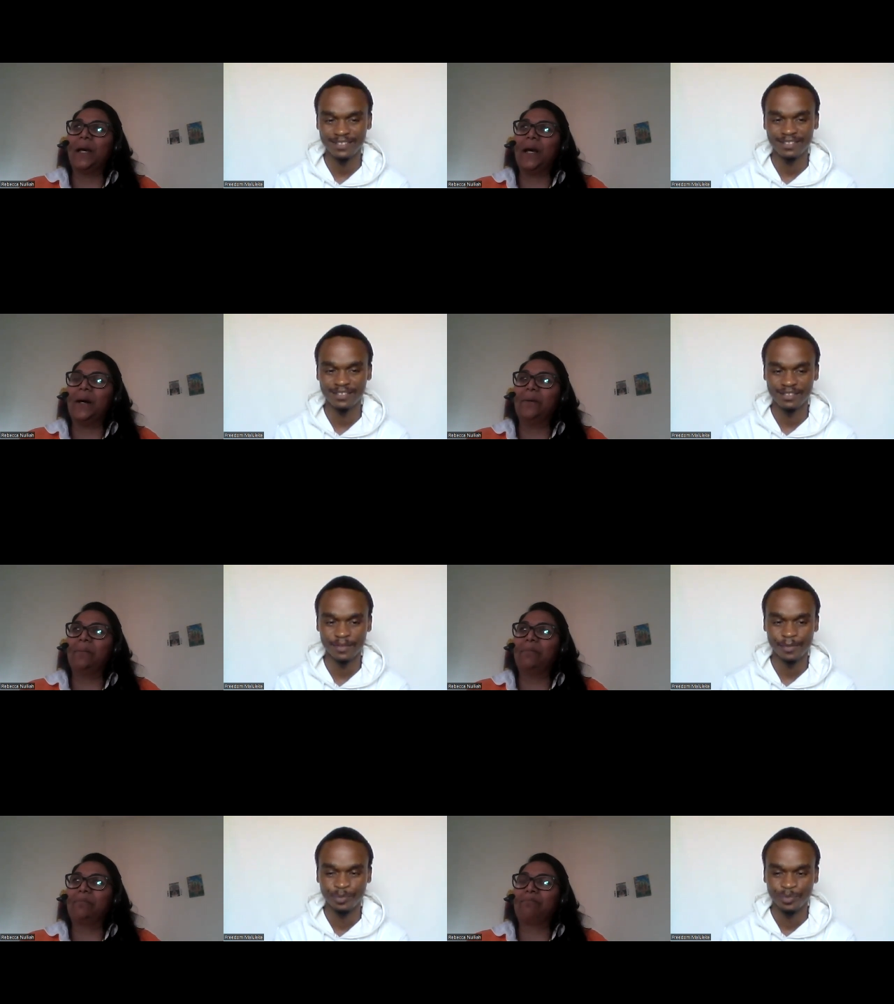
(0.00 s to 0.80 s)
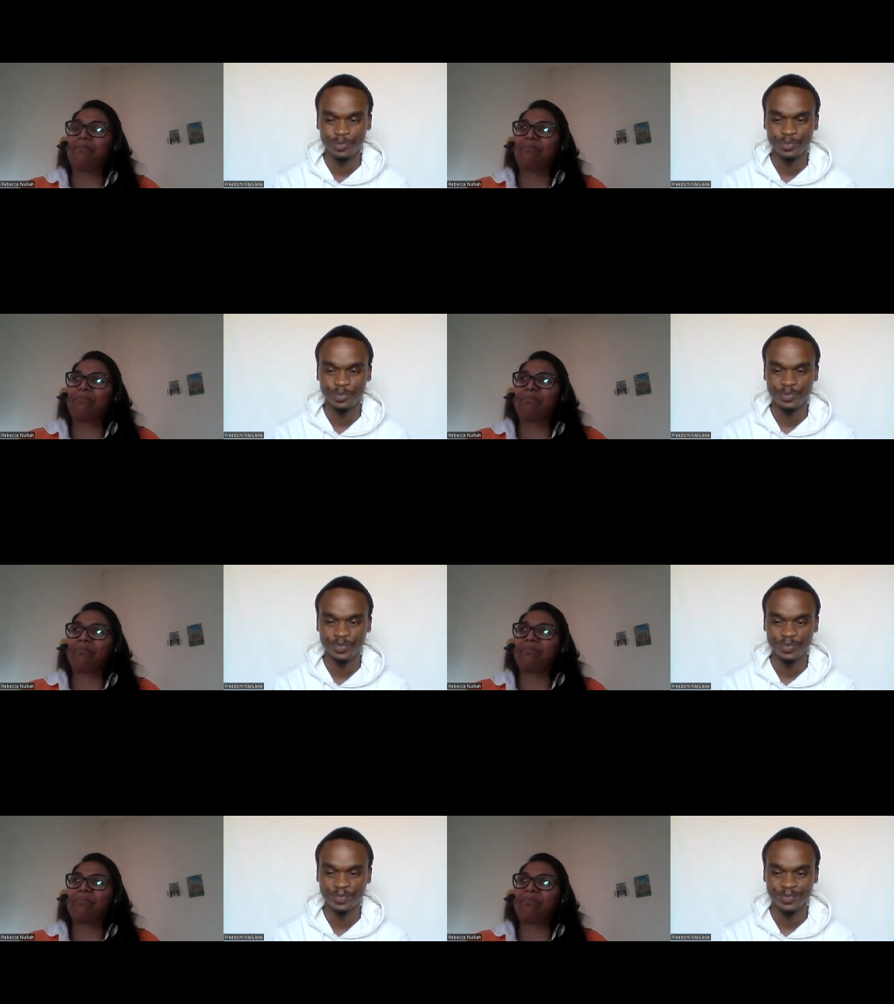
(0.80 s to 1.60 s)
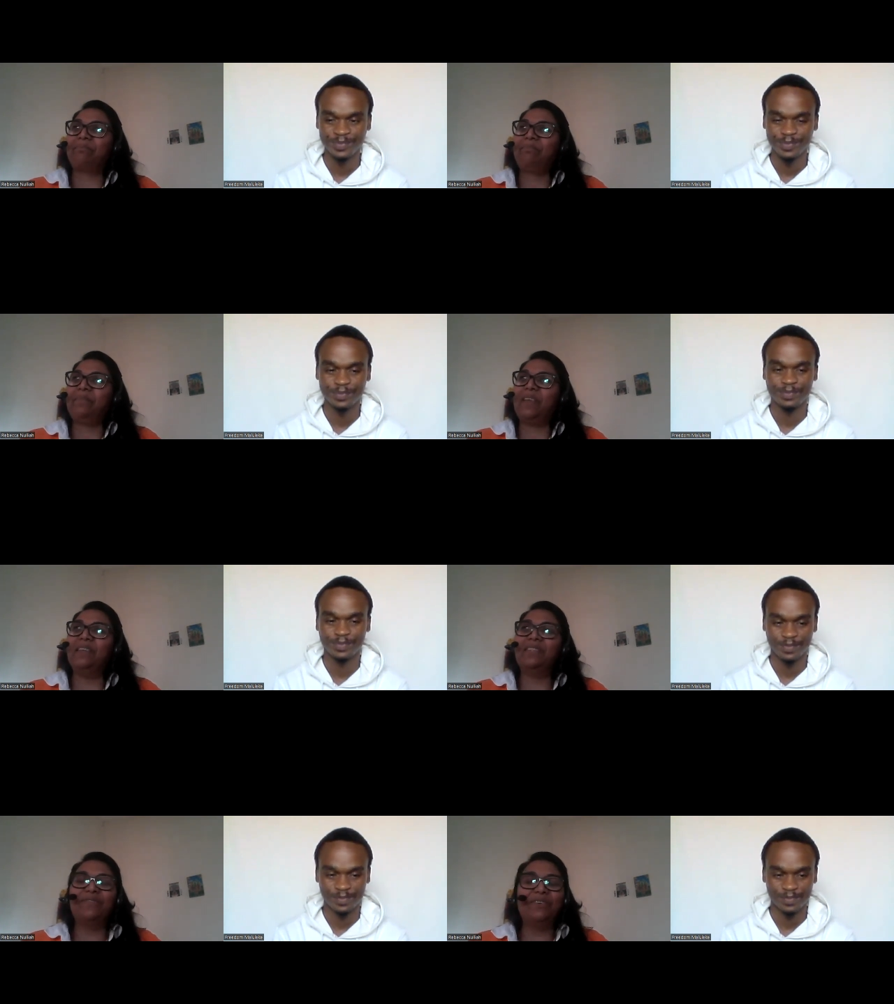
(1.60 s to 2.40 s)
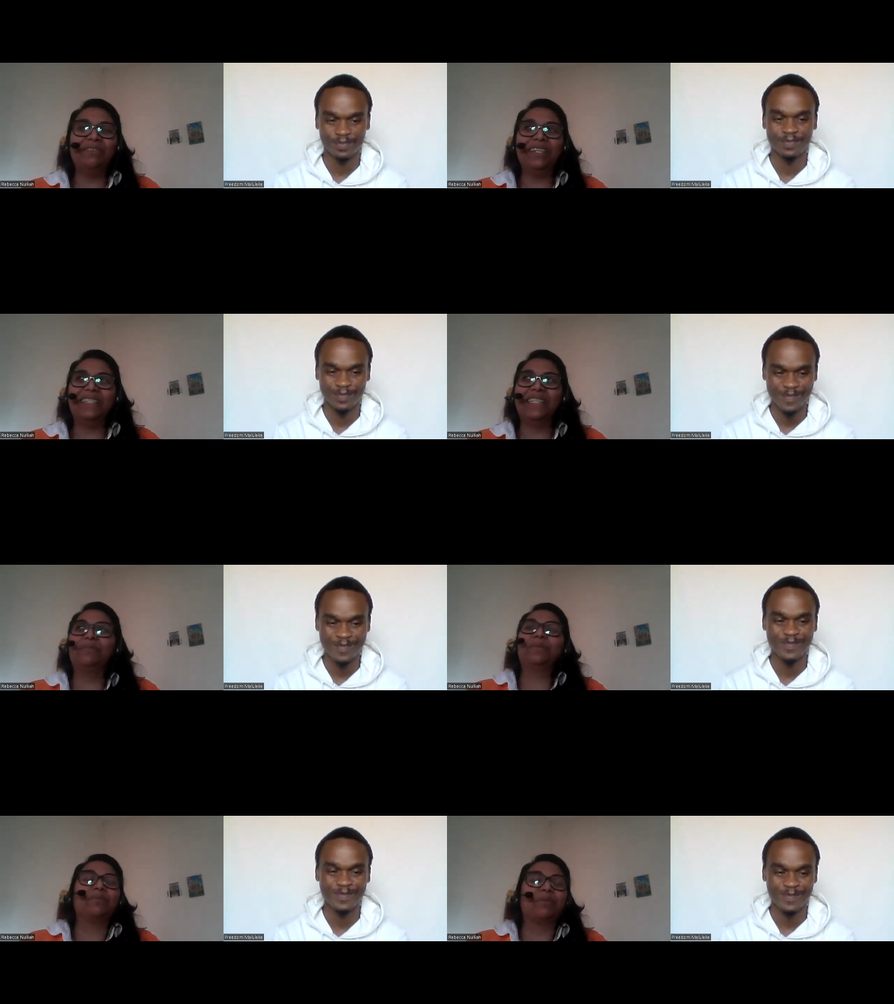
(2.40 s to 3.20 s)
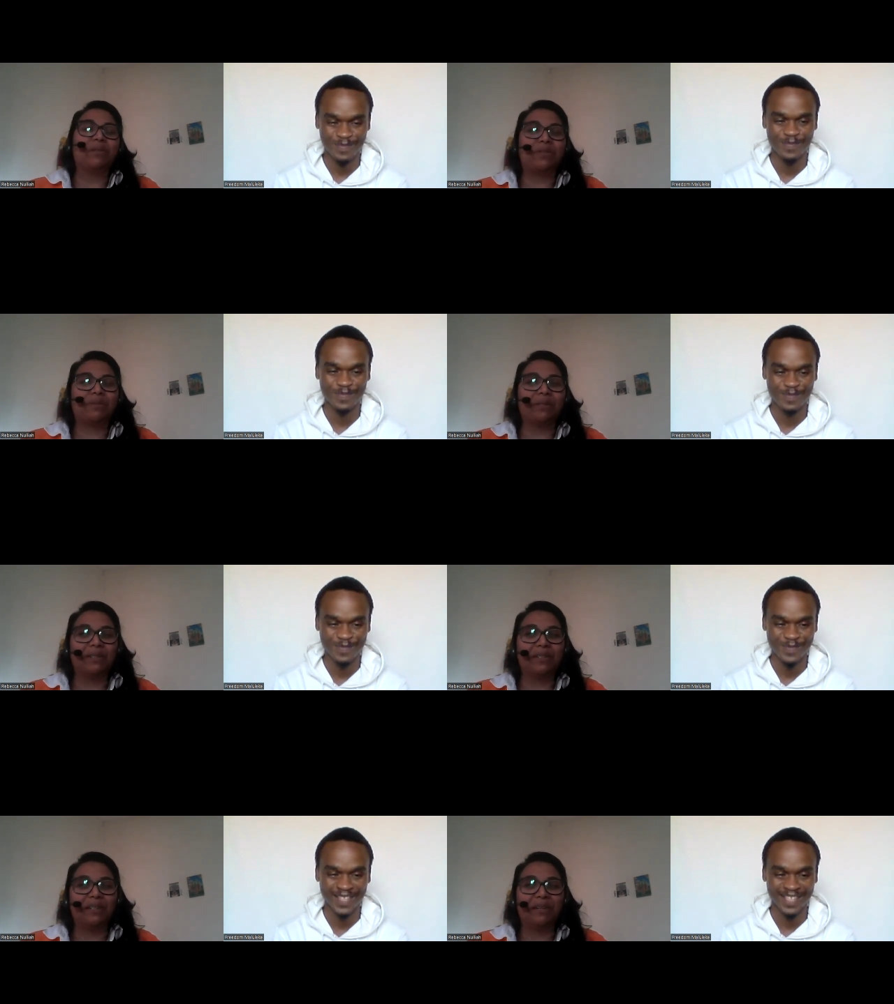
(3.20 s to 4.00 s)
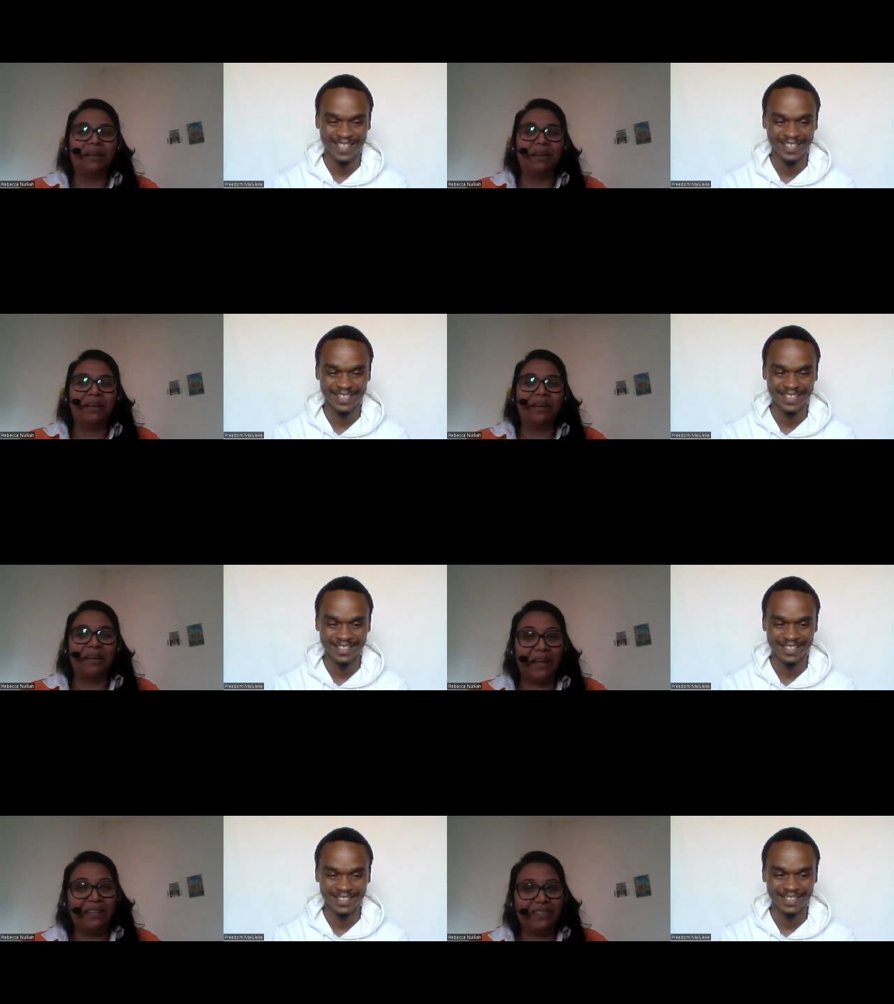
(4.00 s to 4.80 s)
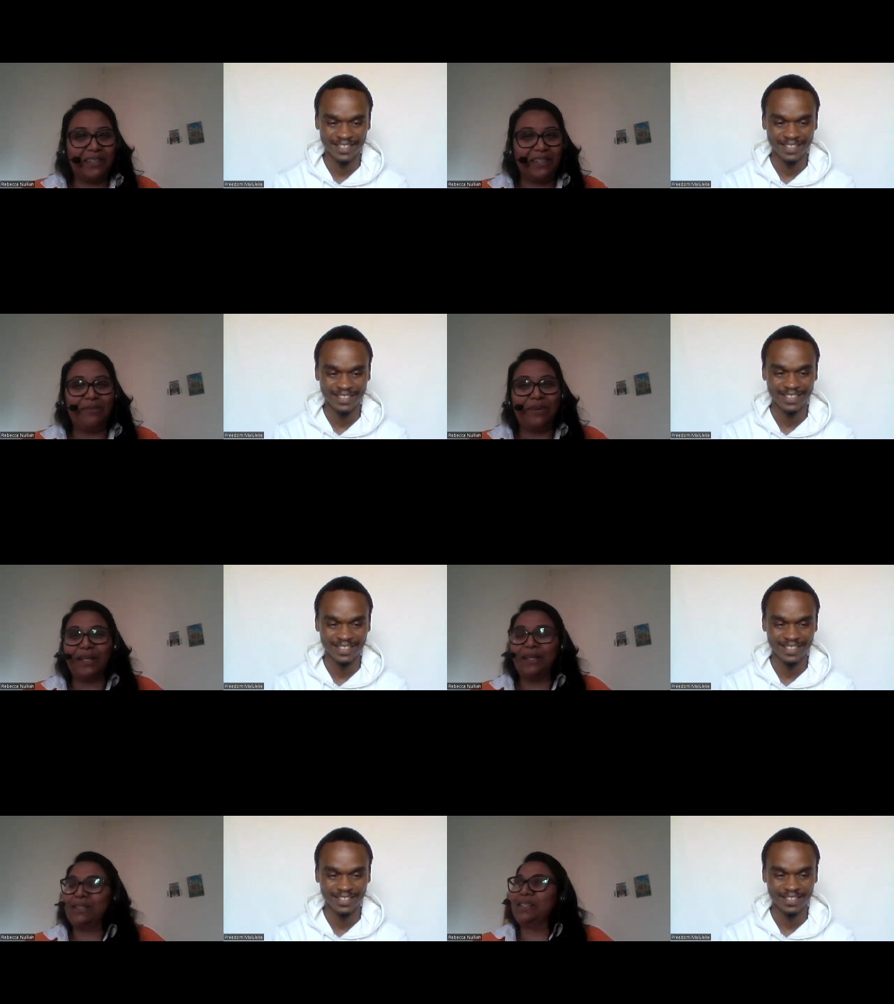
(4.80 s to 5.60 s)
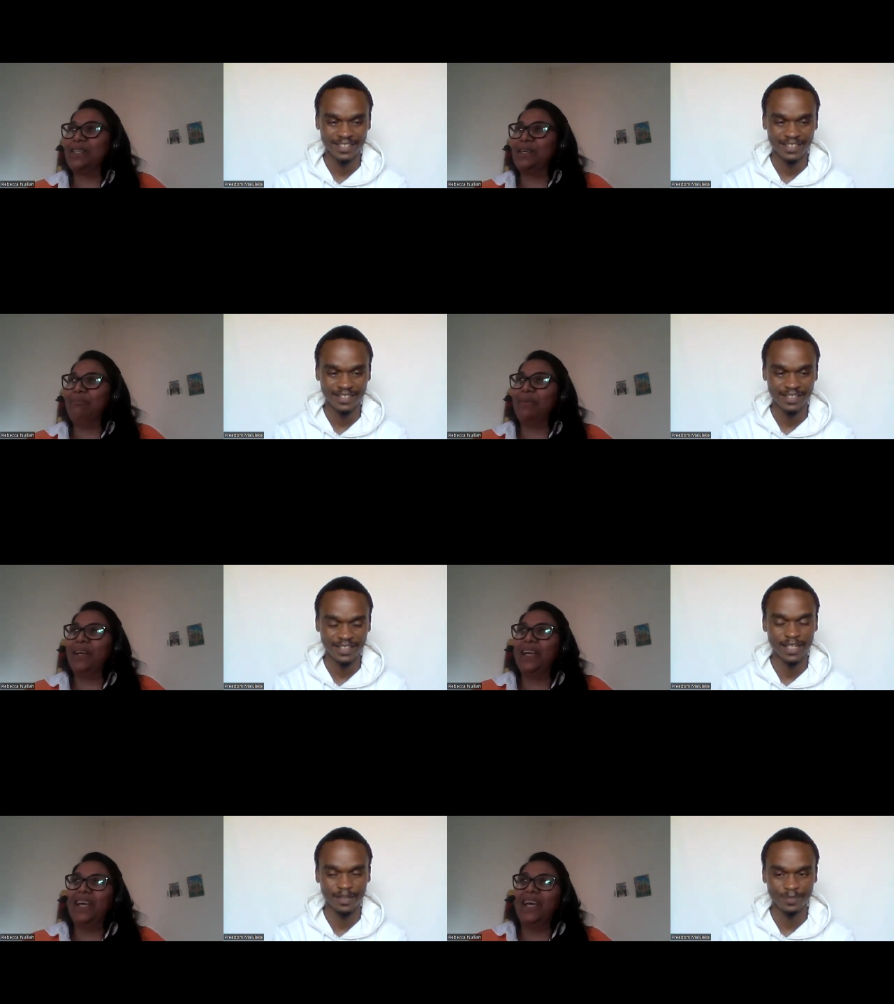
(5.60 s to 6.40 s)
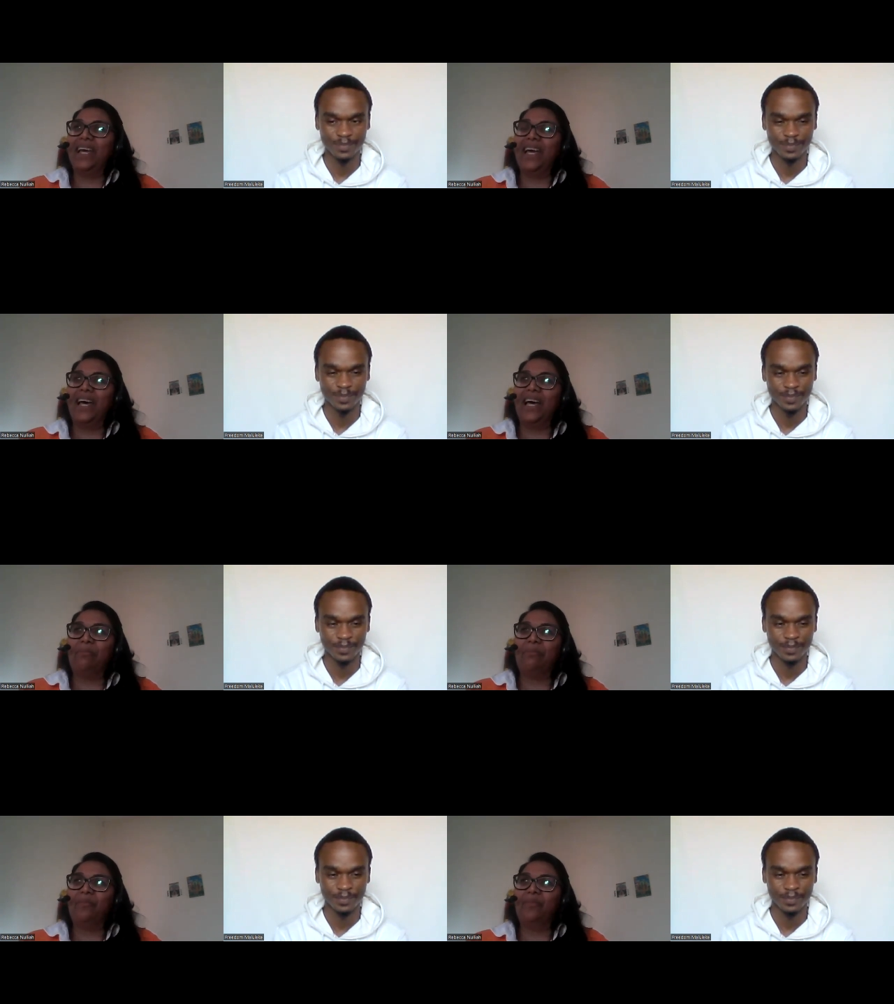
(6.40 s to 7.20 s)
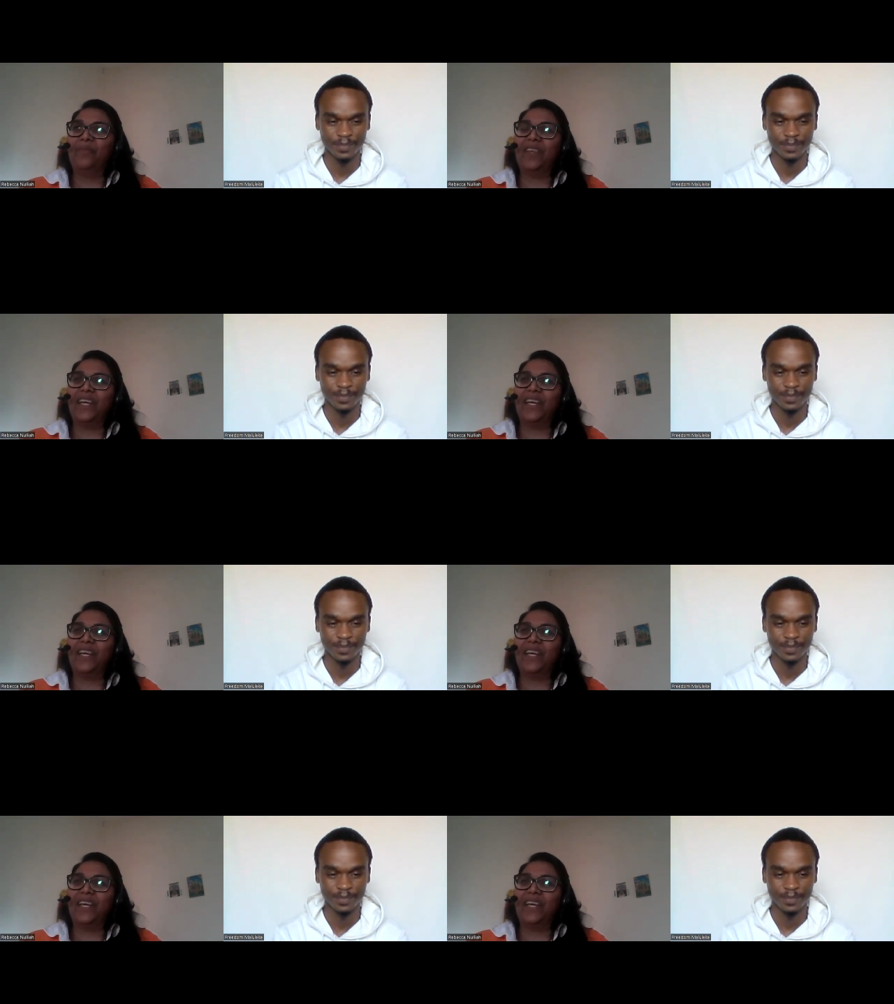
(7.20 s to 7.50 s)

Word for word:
Speaker 1: Um, it's a very deep spiritual connection and relationship. Yeah. Um,